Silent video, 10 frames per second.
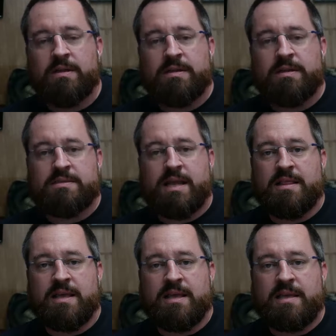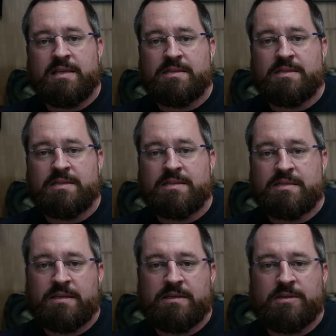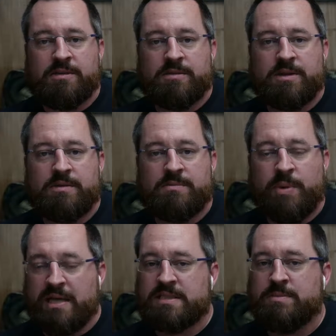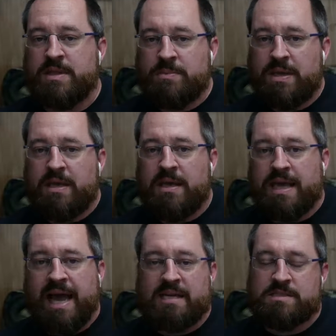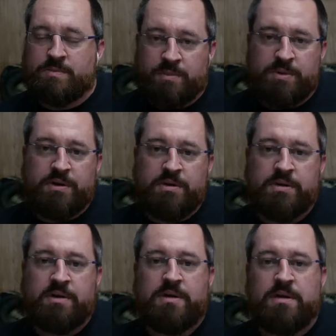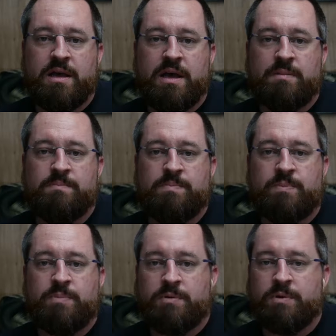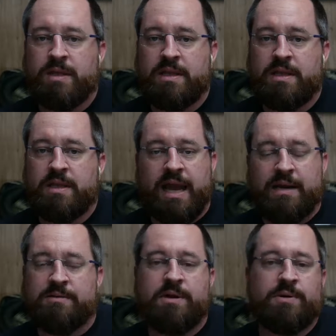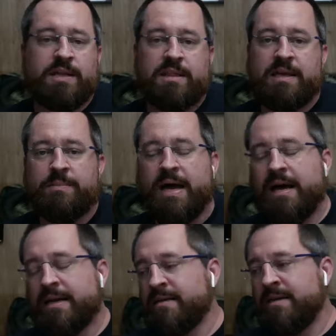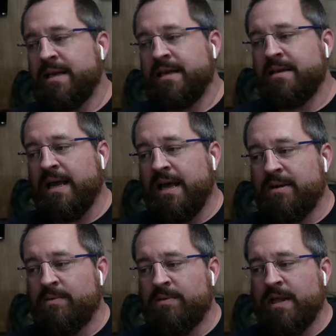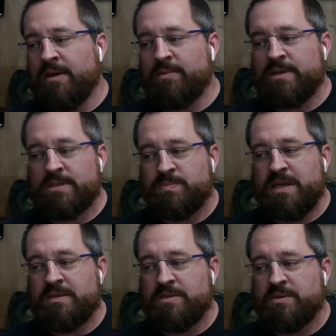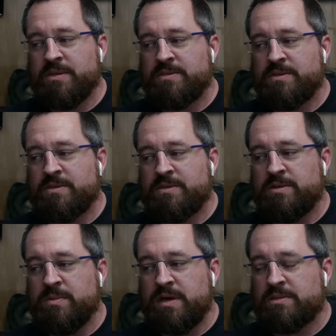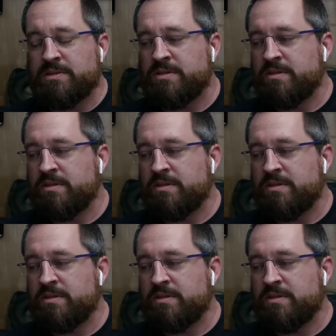that said that he still could possibly be a cast member. But really, I don't know anything about it, and I don't want to speak to it too much.